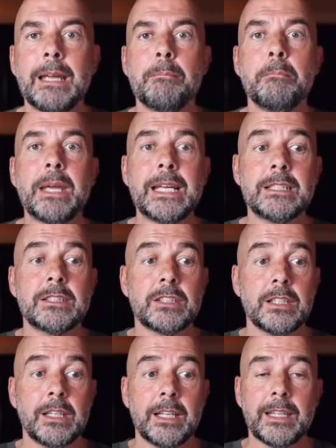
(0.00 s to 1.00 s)
It
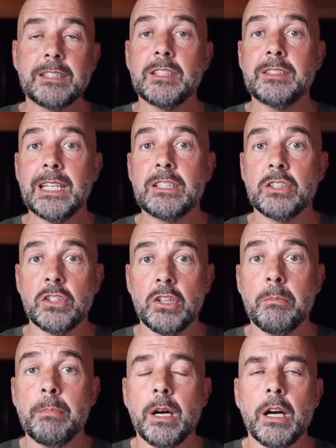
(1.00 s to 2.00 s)
means there's a decent
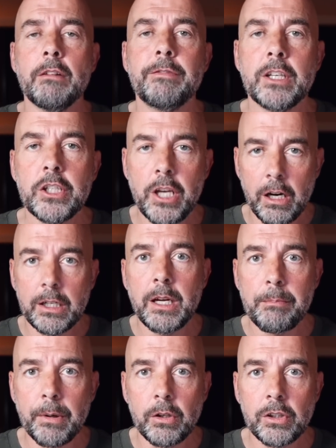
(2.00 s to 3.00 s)
number of younger
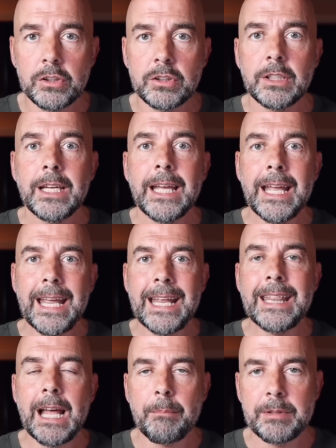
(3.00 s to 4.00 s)
books
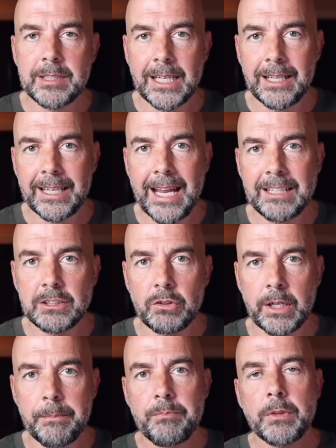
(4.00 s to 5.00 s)
in that particular
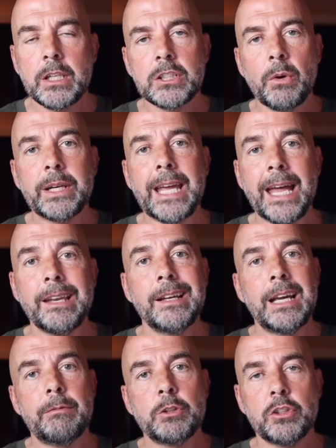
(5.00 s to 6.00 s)
category. So again,
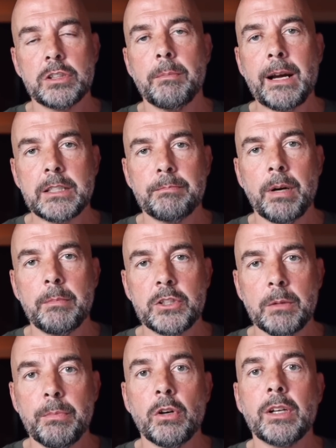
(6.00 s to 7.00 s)
if we're just about to
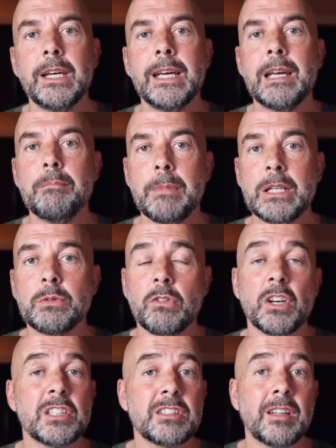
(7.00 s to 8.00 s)
publish a book, it means we've
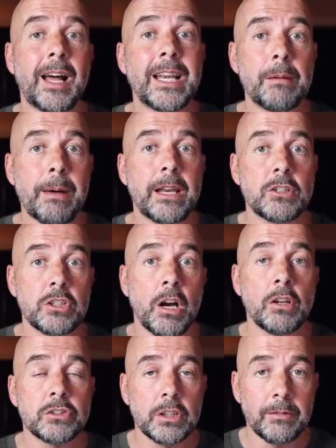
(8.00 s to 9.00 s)
got a slightly better
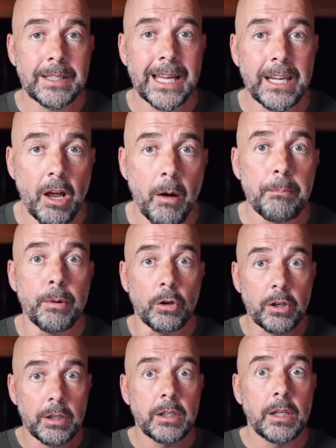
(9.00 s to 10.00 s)
chance of getting our
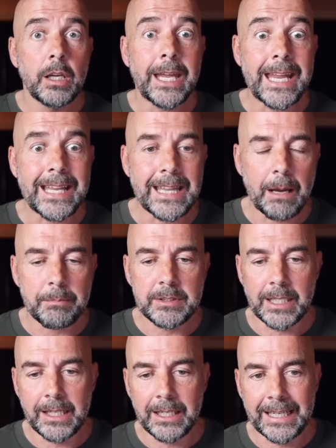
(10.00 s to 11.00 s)
book in that
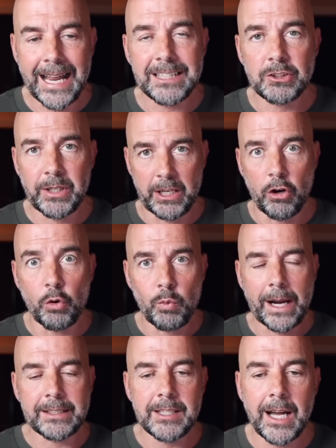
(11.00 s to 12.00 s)
particular category or
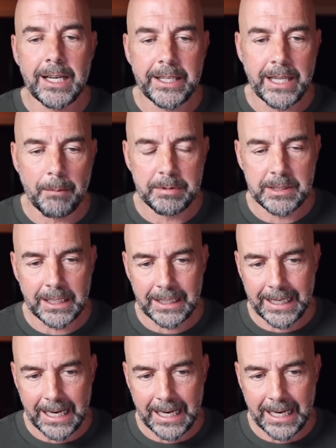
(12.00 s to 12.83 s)
ranked highly in that particular